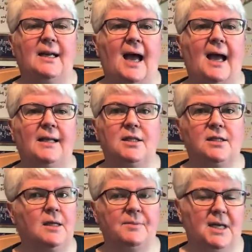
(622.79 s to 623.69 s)
And
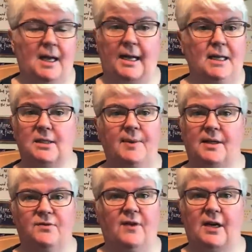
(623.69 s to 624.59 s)
sometimes, and
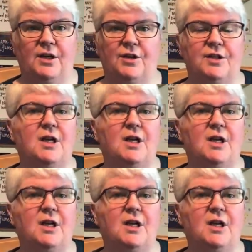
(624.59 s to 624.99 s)
Isabel's very good,